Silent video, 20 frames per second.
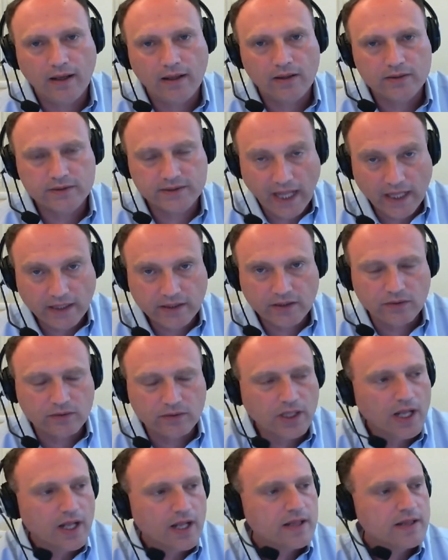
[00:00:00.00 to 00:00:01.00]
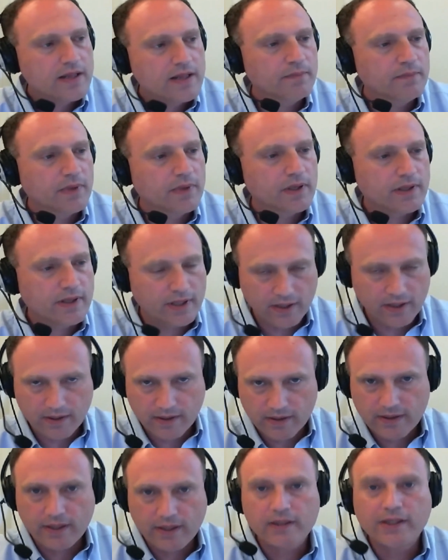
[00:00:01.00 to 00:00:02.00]
statute,
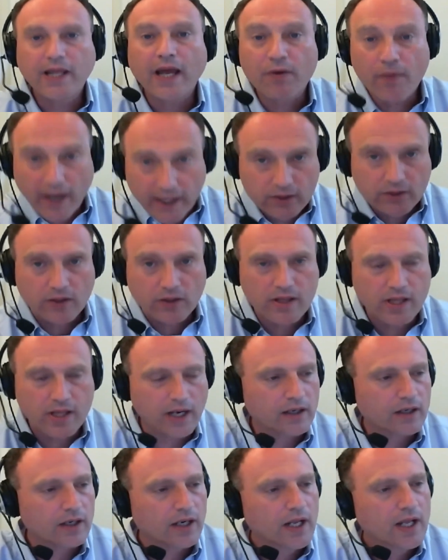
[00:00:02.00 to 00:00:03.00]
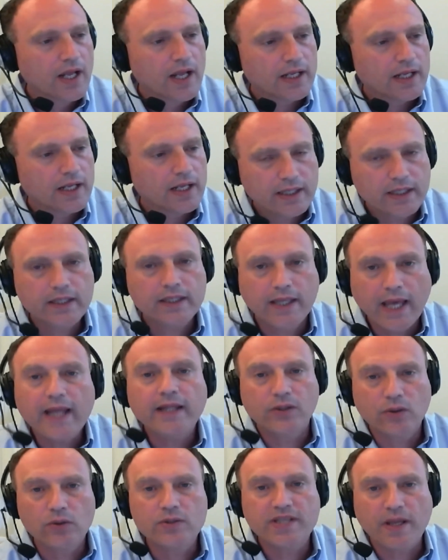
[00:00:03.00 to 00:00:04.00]
the director there can
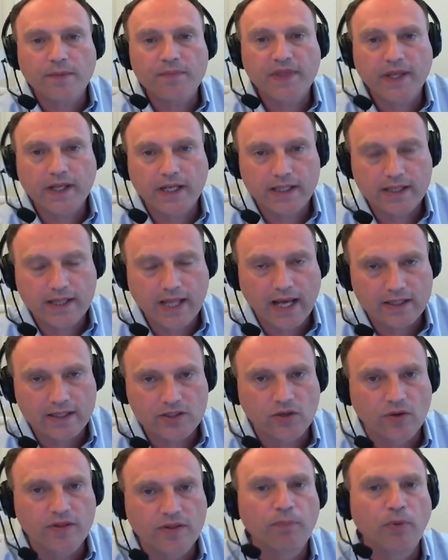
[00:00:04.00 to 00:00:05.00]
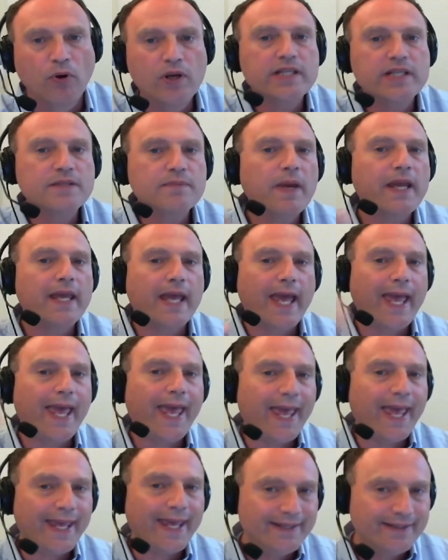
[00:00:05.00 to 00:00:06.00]
do something like that. So the police may
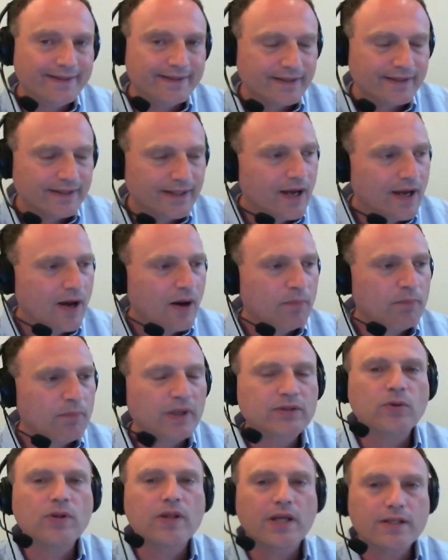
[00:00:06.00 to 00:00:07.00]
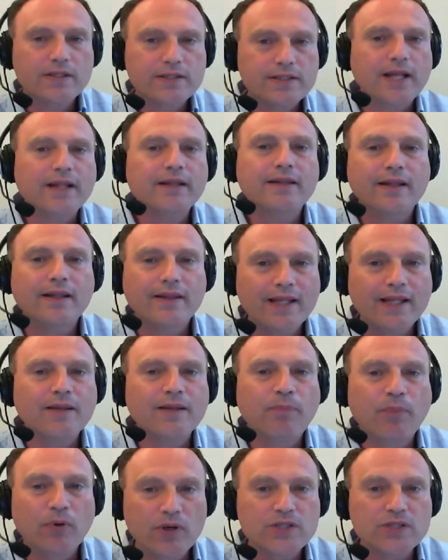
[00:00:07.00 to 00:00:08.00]
aid, but to the extent that then the
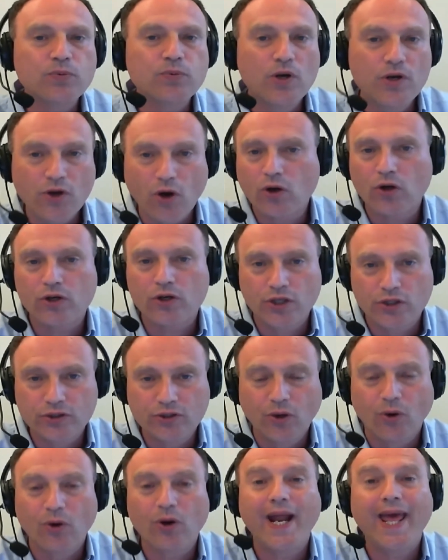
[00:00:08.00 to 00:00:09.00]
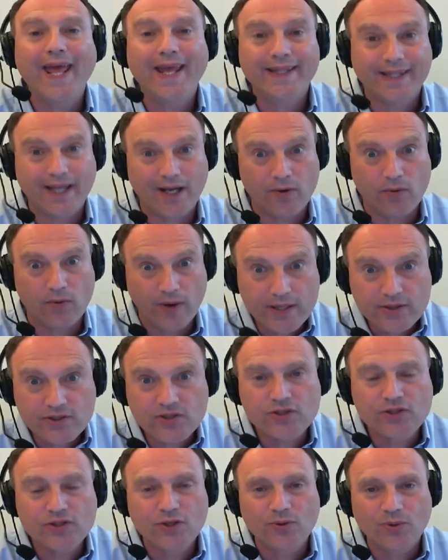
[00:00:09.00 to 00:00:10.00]
police will knock on your door and
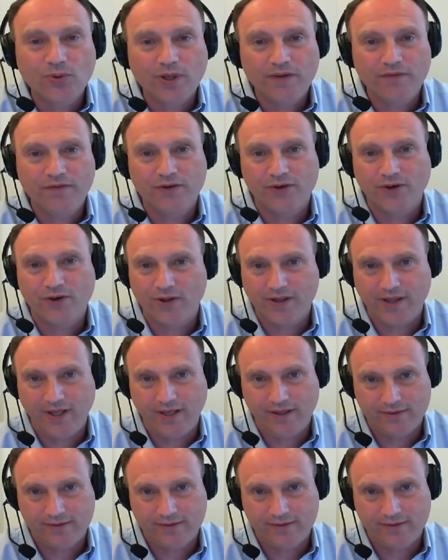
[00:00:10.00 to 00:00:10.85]
arrest you if you're not there.